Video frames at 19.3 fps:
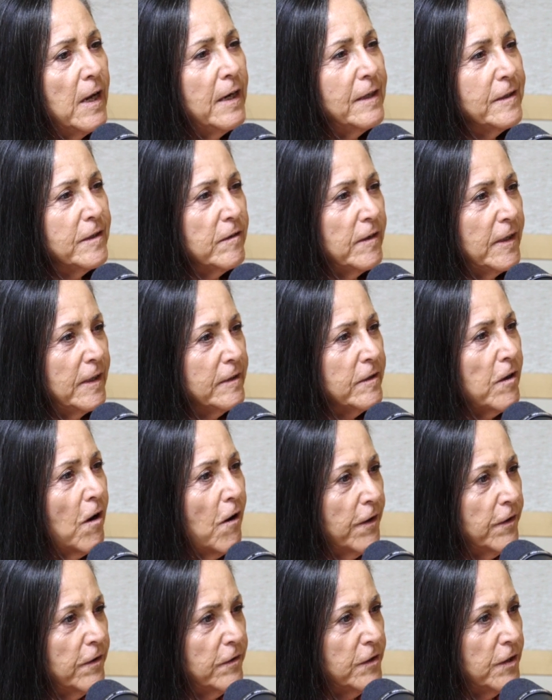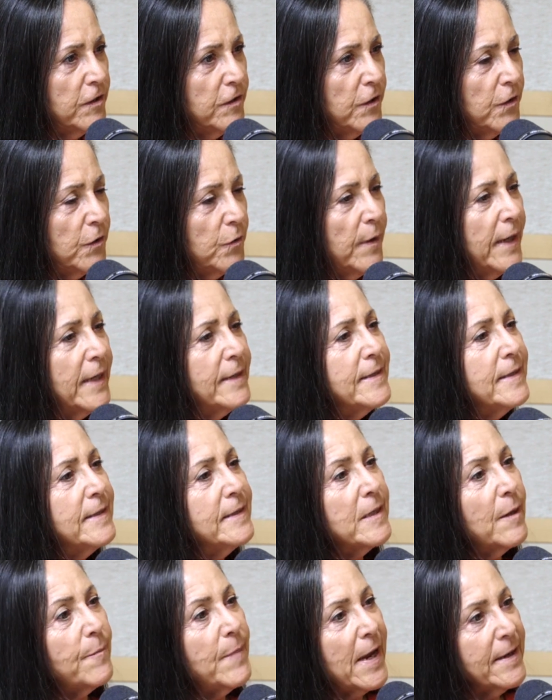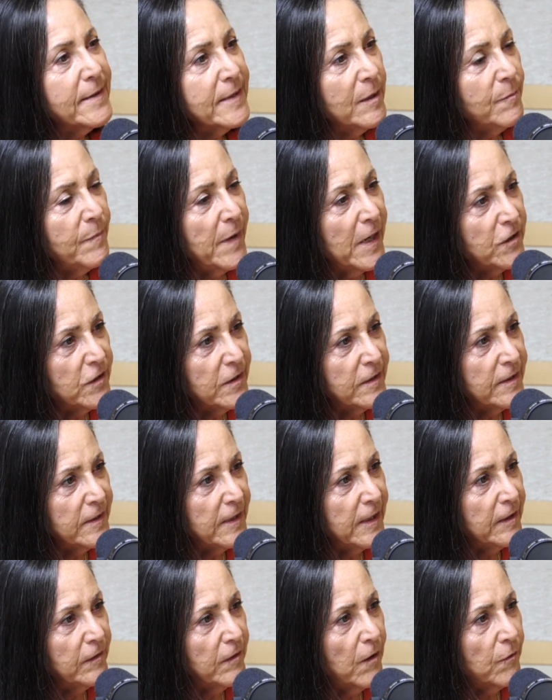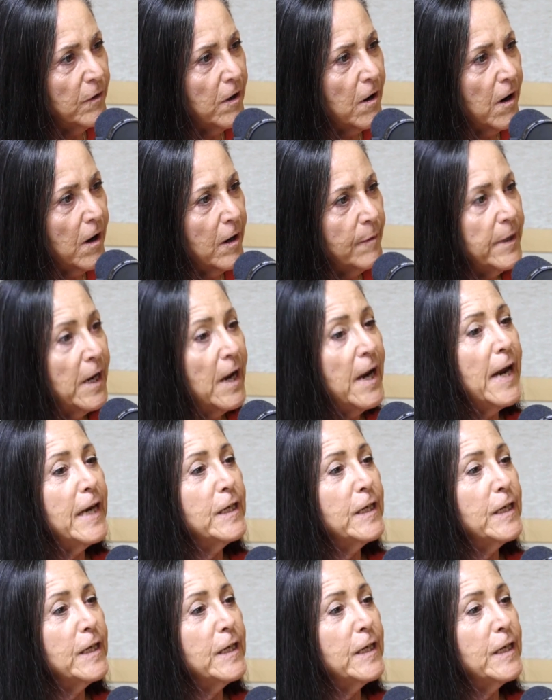It's it's harder to do and since I'm asking patients to eat low carb,